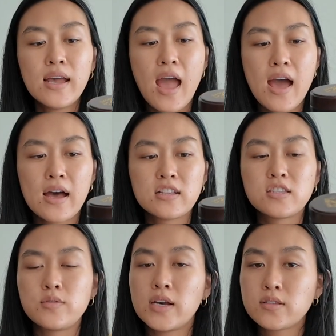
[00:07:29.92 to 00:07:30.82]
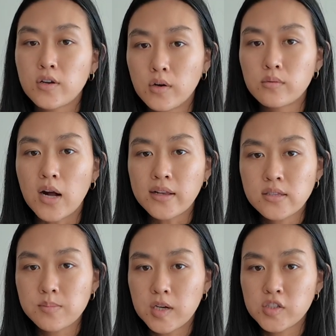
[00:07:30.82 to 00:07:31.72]
And you guys know
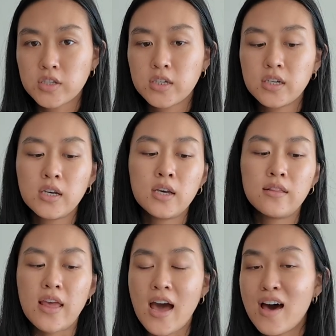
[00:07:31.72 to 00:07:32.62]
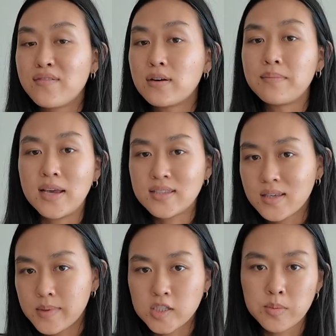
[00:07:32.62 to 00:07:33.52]
Rocky's Matcha, they have
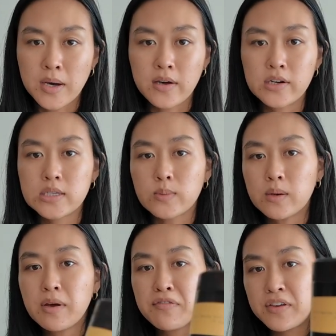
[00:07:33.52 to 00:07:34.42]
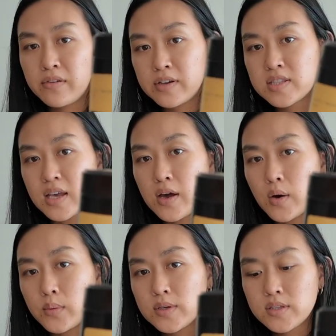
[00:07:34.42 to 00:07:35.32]
amazing matcha powders. One of my favorites, I
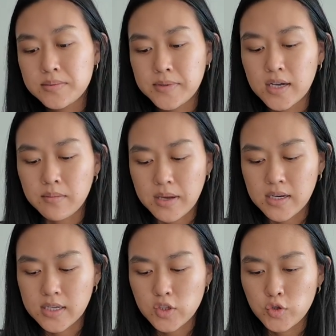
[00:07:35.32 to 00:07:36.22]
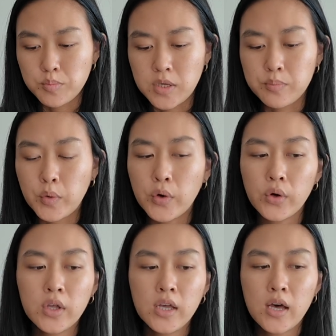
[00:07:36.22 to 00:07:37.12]
always recommend it to
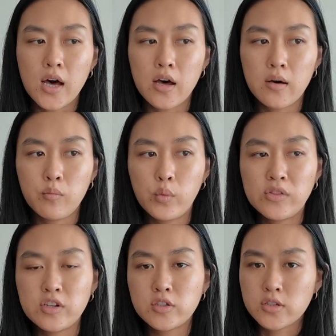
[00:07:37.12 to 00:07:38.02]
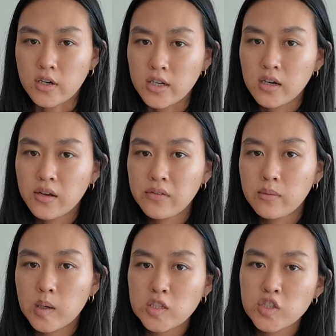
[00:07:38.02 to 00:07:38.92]
people when they're starting off in
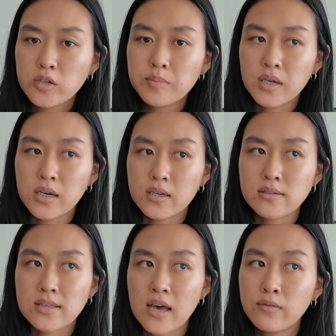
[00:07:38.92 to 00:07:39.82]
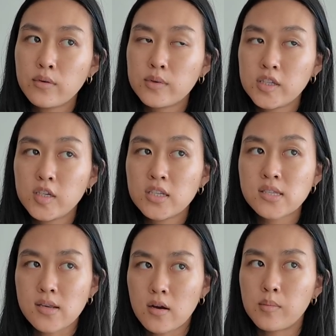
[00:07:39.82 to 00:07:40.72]
matcha, because they have a really good
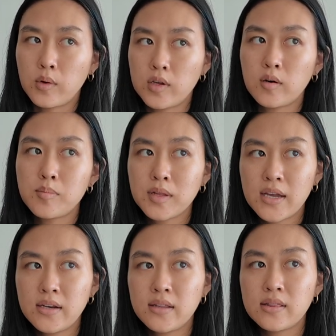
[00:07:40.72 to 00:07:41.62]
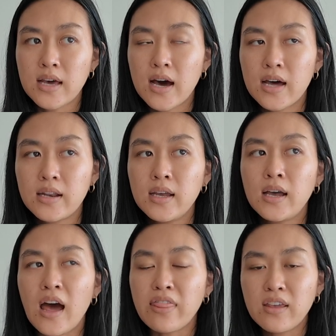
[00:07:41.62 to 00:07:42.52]
ceremonial blend that
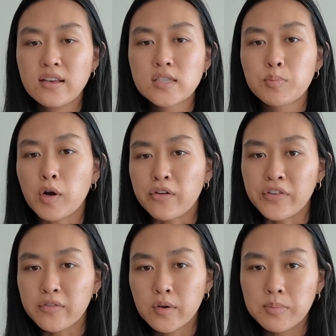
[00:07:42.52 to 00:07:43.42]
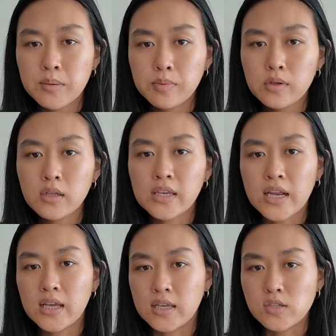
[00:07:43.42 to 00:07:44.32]
I think is perfect for people
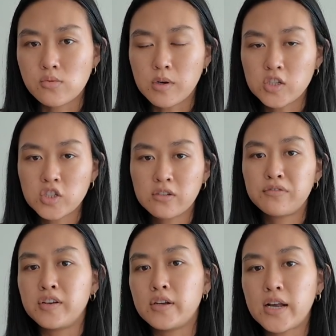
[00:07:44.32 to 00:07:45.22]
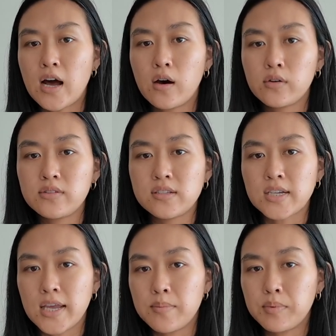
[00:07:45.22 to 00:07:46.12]
getting into matcha and figuring out the
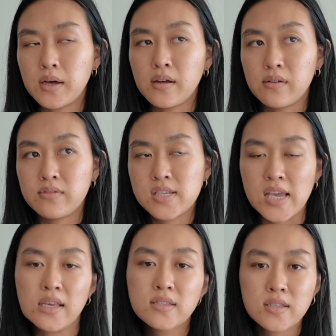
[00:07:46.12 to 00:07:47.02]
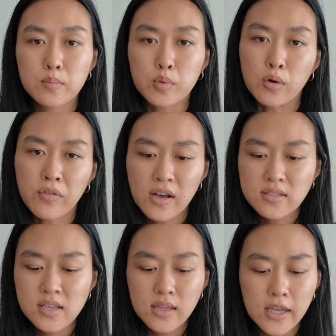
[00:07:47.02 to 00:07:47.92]
type of tastes and
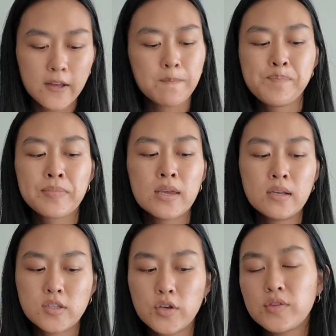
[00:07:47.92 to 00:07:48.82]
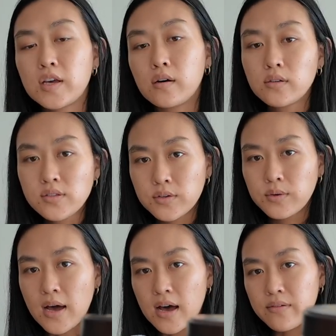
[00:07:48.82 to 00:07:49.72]
profiles they like. So they
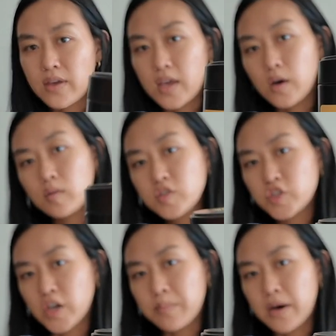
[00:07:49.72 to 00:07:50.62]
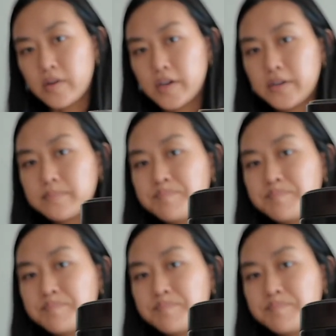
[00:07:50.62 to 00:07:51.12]
also have a hojicha powder,